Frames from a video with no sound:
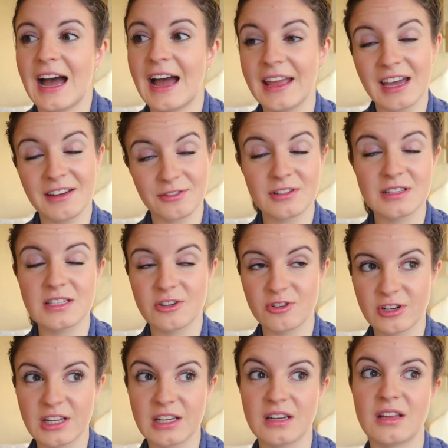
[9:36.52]
I have
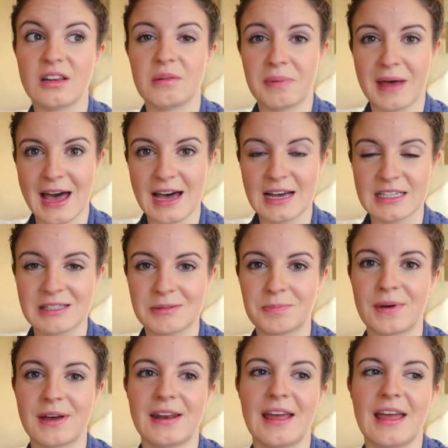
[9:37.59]
considered it in the
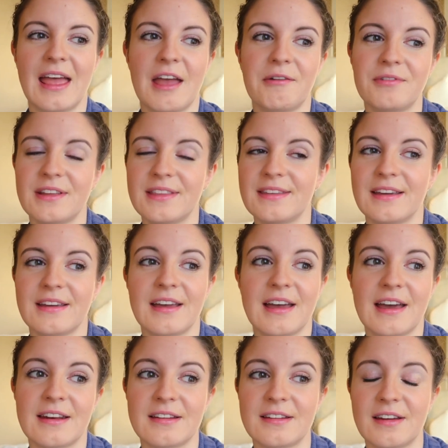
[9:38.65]
past, but everything
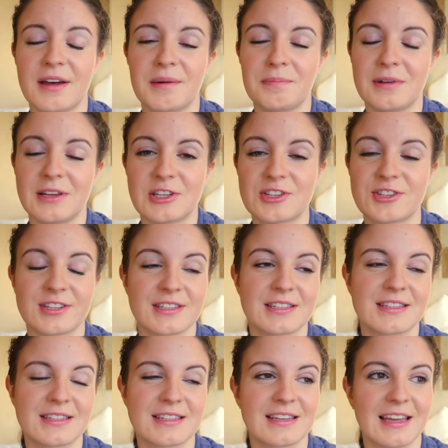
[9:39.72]
added up. It's
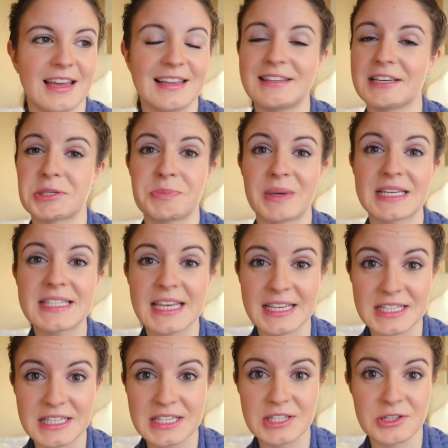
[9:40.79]
just, it doesn't make
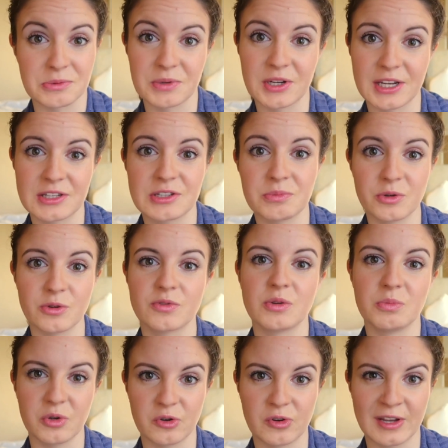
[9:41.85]
sense to me to move
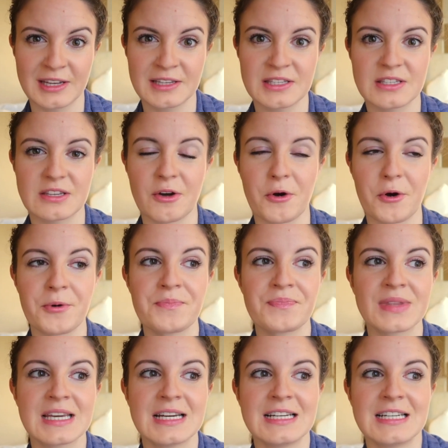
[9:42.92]
to Munich. So
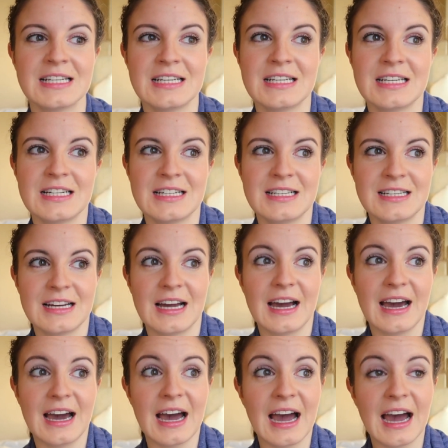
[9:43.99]

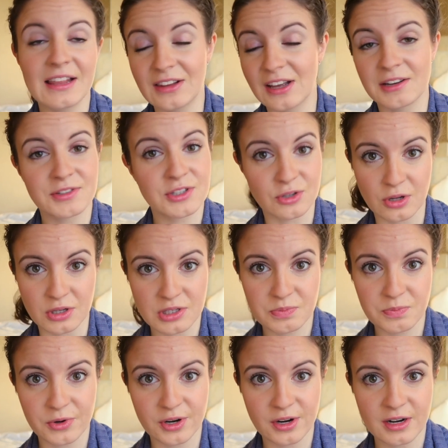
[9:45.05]
I love
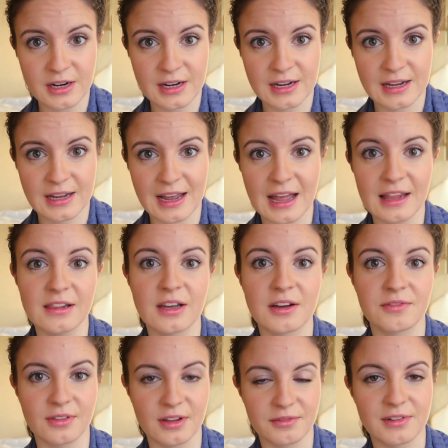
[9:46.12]
Salzburg. I
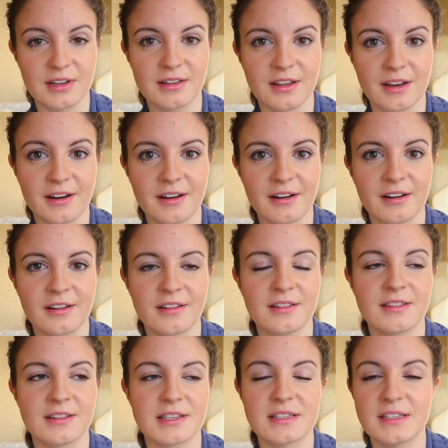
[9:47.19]
love living
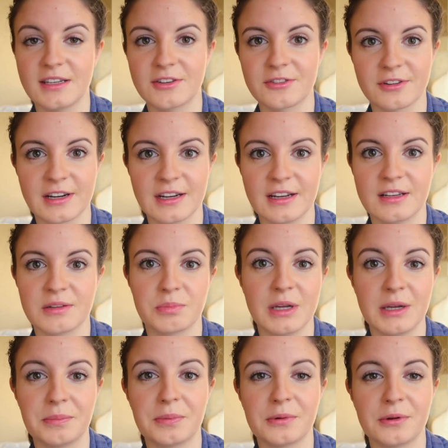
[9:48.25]
there, the scenery, the
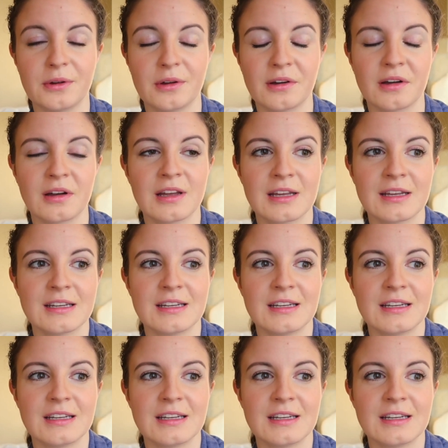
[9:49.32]
people.